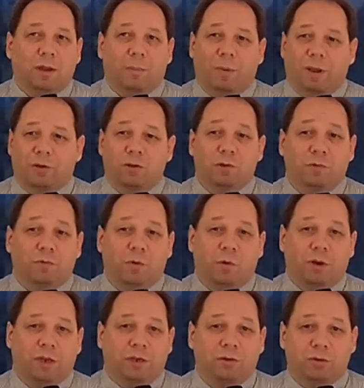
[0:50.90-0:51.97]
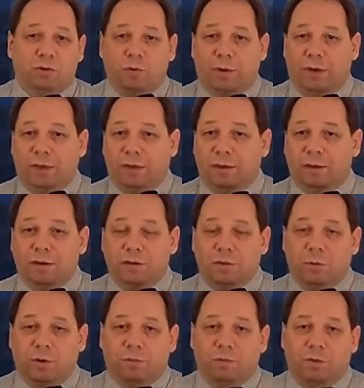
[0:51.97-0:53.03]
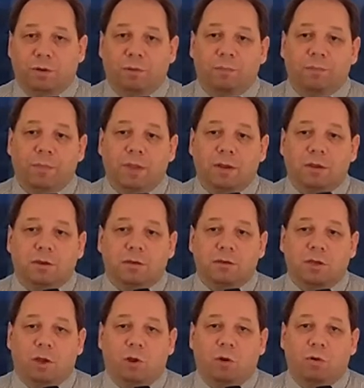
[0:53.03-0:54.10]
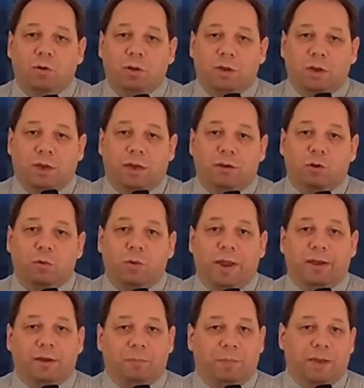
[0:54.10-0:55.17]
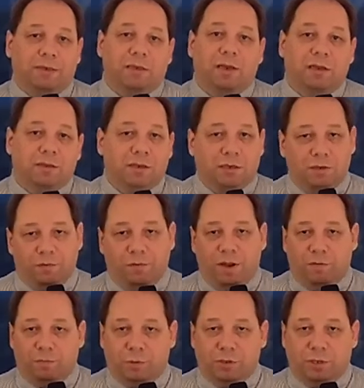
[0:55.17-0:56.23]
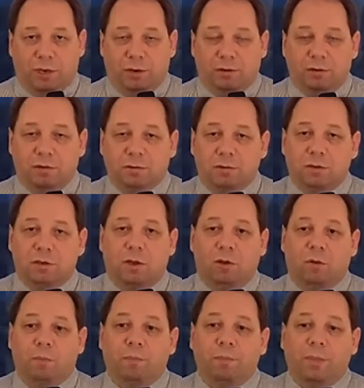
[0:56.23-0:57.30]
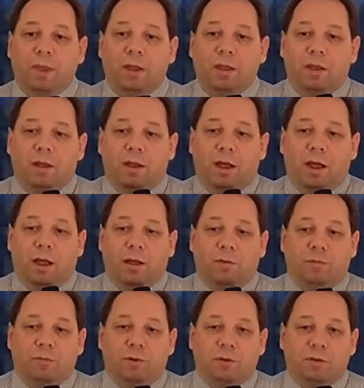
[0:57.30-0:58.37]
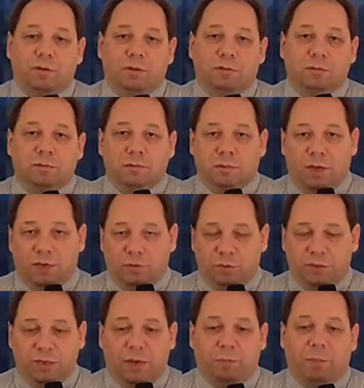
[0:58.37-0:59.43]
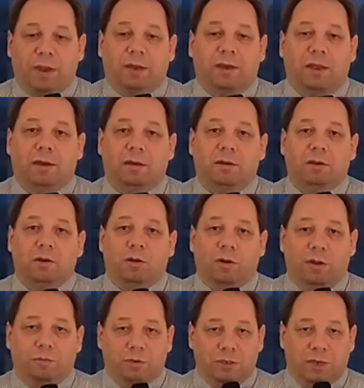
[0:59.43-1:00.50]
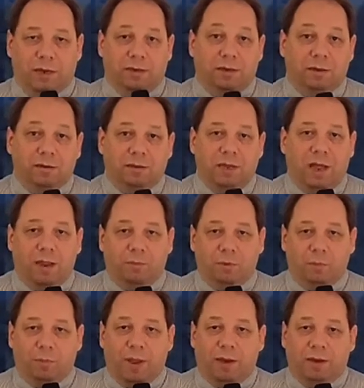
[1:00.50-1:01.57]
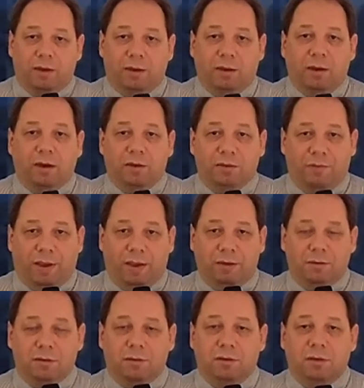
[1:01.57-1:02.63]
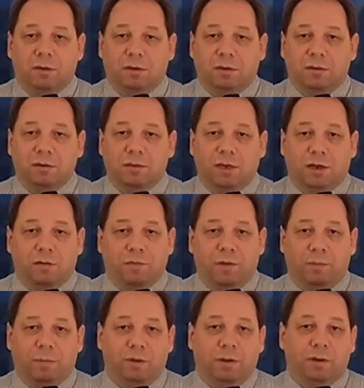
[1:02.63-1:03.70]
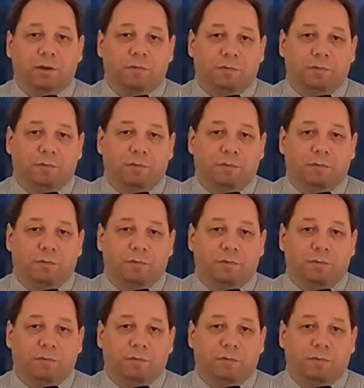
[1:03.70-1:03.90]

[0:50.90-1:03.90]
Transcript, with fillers: about 240 to a square foot so it corrected basically 65% so uh, as we said back then, you know, that was the ideal time to buy the Las Vegas uh, single family